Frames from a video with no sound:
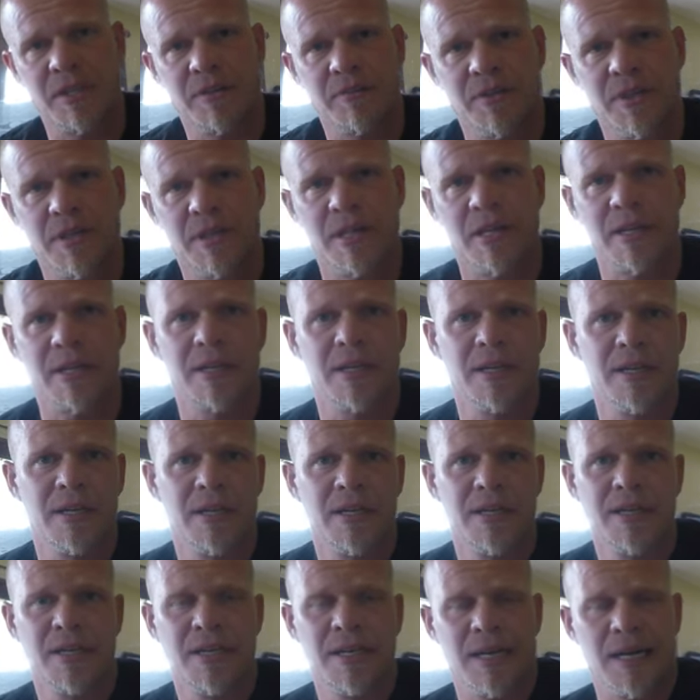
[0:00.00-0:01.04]
and everything.
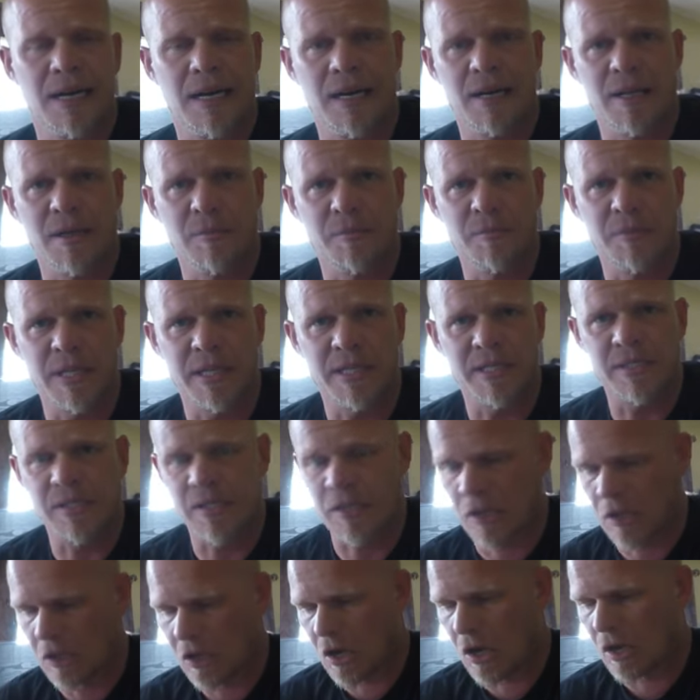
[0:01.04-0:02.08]
It means
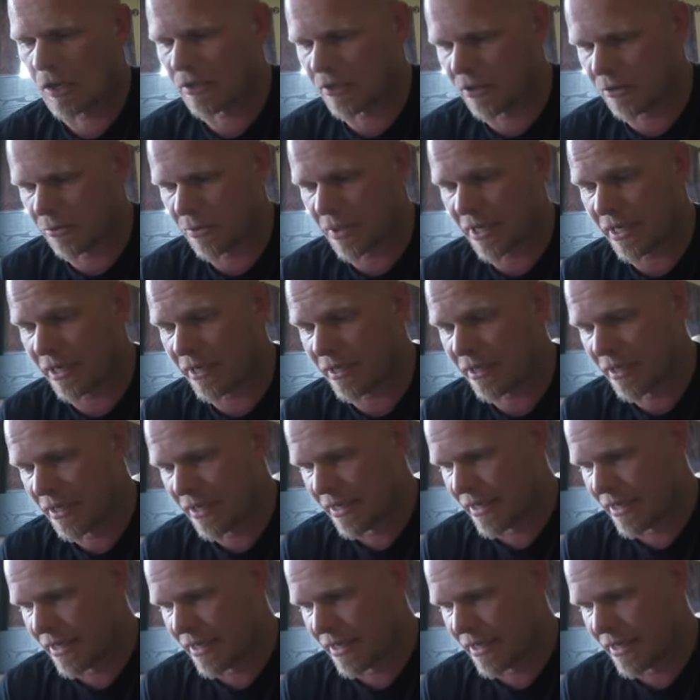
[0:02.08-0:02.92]
a lot to me.